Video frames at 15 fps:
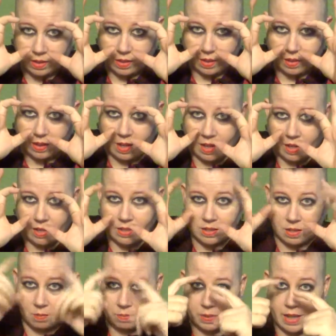in the eyes,
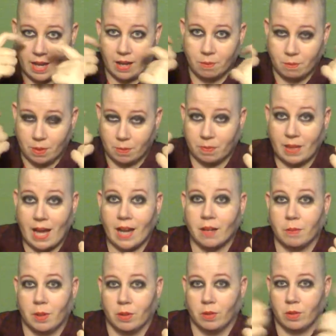but black
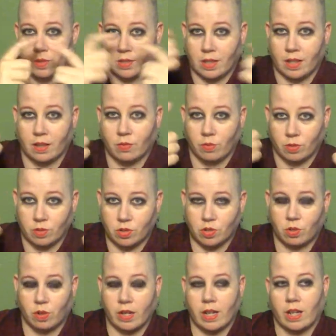mirrors, like for
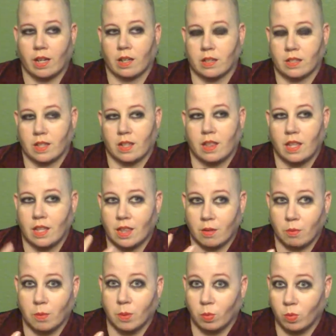scrying, because I think that would
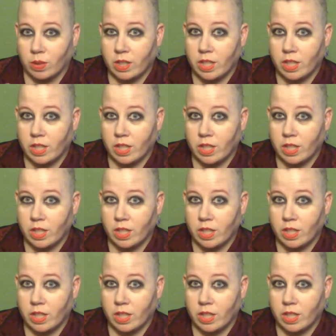be really